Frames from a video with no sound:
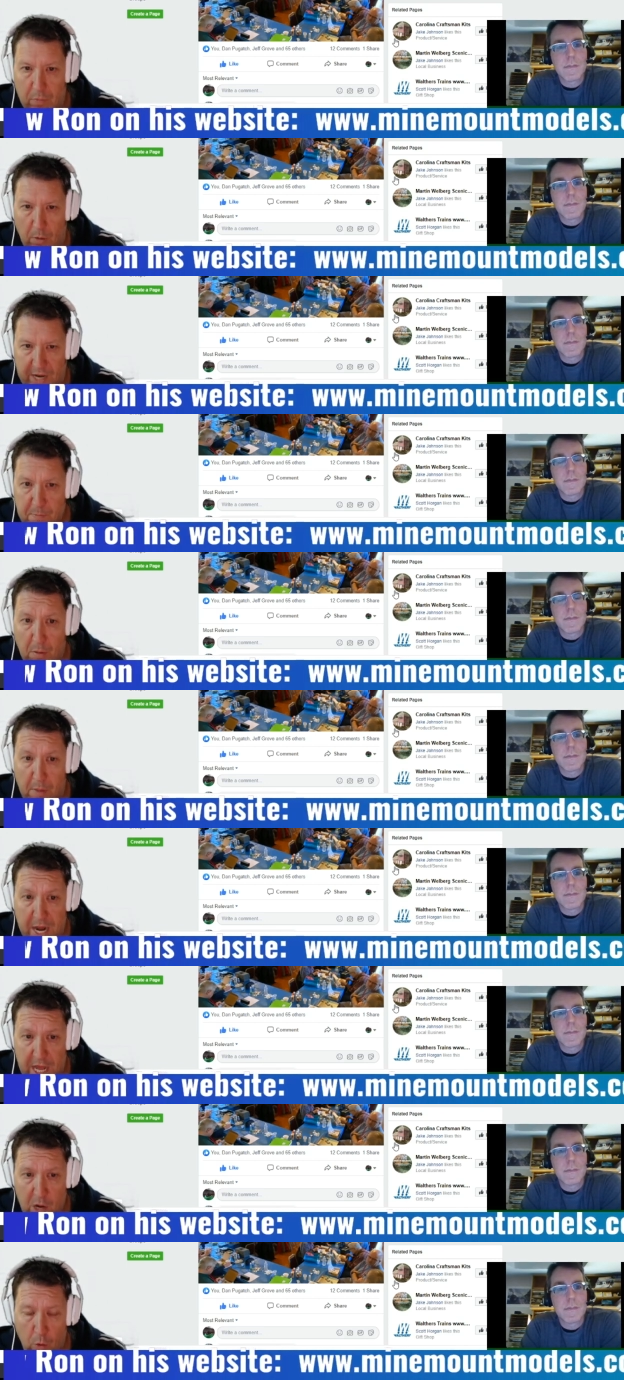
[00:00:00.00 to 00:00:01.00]
Speaker 1: probably
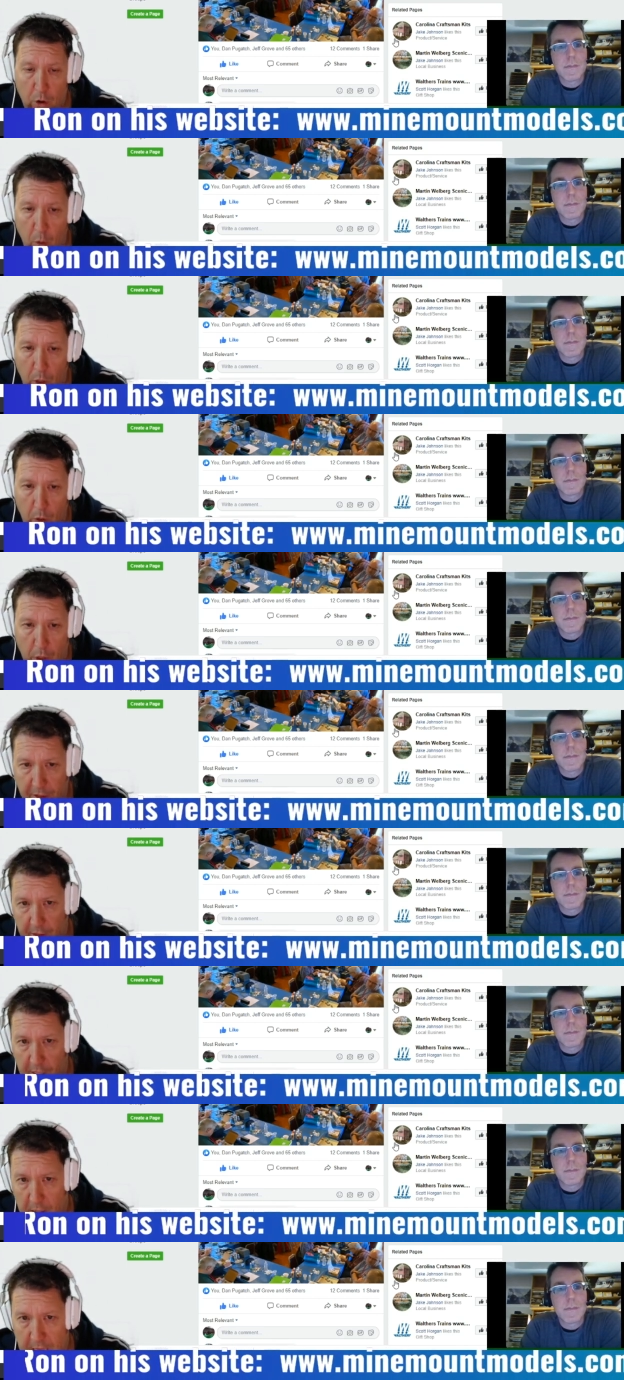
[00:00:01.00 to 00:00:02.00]
implemented anywhere in the world, I
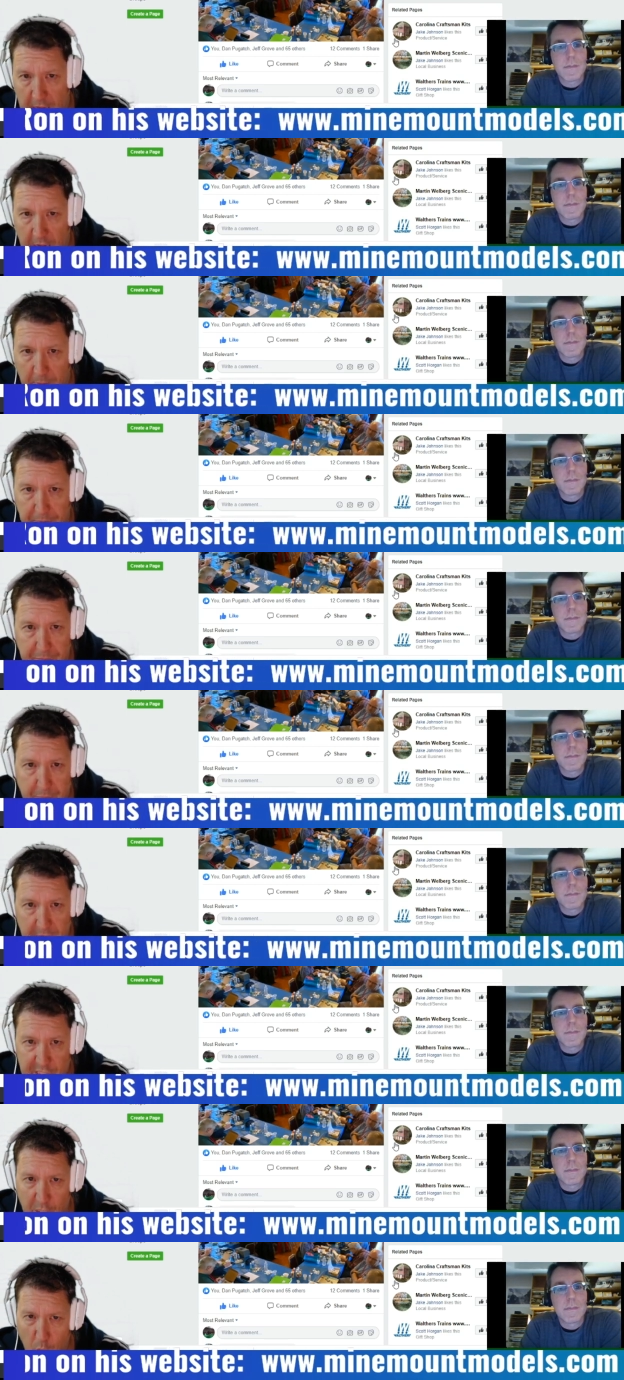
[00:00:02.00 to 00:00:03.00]
think. Um,
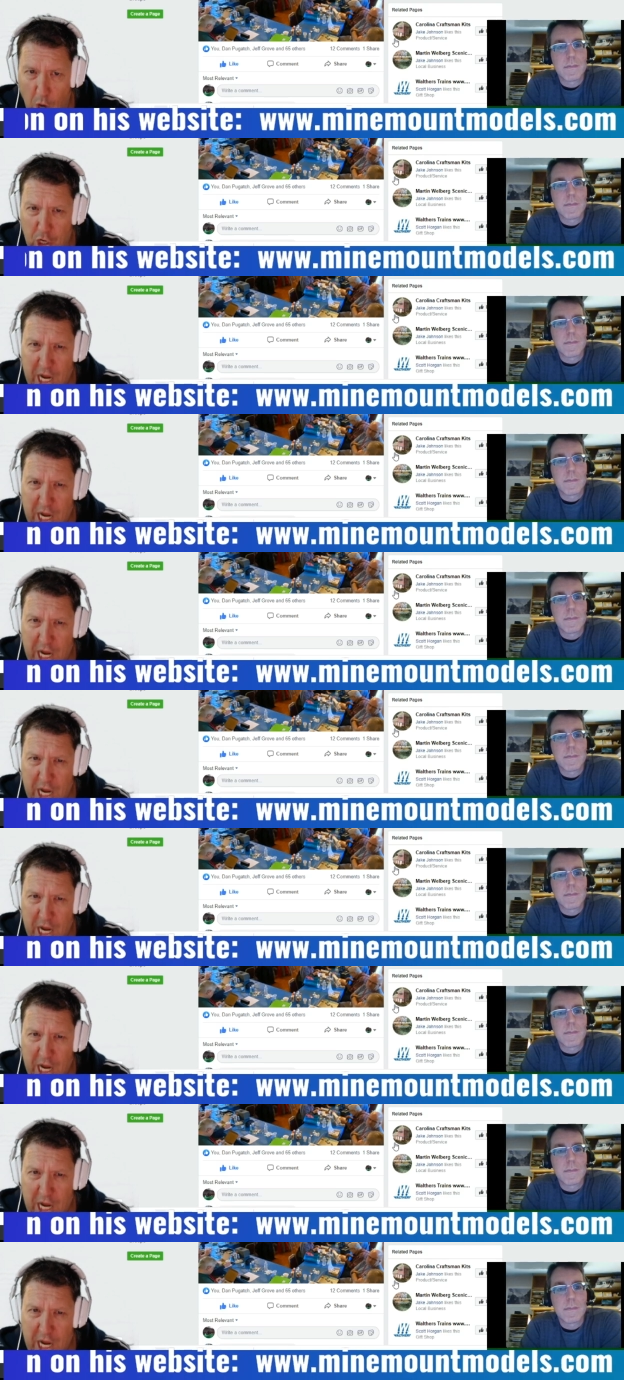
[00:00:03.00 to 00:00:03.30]
is it quite